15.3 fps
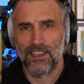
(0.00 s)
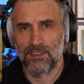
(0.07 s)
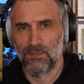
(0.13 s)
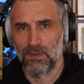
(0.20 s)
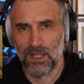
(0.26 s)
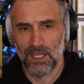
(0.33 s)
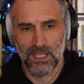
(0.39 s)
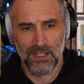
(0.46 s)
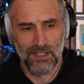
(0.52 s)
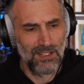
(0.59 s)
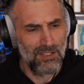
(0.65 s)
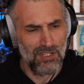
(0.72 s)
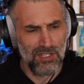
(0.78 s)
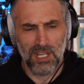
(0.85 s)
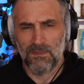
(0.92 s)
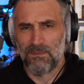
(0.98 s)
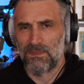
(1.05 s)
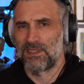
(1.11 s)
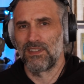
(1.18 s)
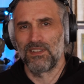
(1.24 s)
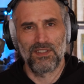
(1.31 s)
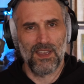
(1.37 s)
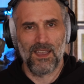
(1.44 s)
player, a
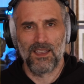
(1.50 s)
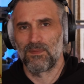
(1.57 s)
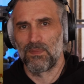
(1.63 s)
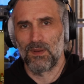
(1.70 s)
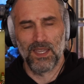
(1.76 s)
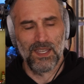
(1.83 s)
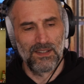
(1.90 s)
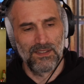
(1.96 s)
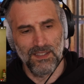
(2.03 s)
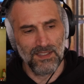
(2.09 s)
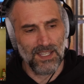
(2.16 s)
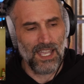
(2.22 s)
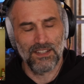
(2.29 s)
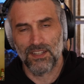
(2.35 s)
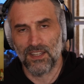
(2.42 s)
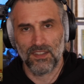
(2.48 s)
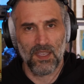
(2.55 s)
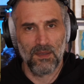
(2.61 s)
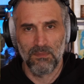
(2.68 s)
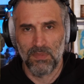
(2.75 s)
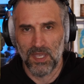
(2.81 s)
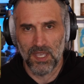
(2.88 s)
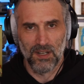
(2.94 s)
gypsy jazz player. This guy just
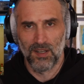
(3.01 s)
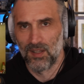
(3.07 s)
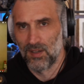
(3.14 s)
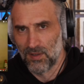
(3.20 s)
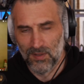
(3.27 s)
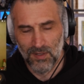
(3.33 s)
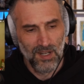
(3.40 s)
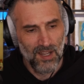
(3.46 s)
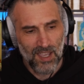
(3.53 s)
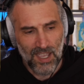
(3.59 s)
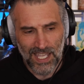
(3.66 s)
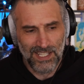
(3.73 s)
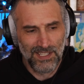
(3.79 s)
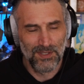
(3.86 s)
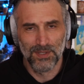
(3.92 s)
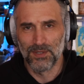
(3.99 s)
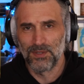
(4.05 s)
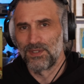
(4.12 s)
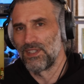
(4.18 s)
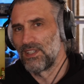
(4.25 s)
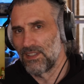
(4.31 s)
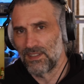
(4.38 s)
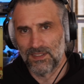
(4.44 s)
can be alone and do
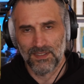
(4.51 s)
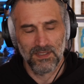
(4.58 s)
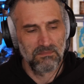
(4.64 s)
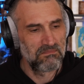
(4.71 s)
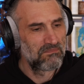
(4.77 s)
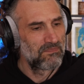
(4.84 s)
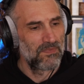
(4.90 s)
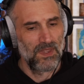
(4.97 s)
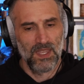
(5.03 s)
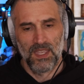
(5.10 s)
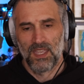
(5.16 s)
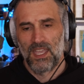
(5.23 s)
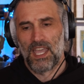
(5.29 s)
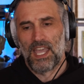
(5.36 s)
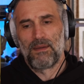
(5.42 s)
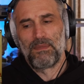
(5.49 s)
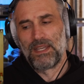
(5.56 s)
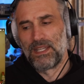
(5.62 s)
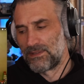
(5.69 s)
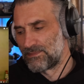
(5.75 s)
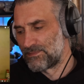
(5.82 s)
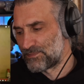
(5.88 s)
this. I mean,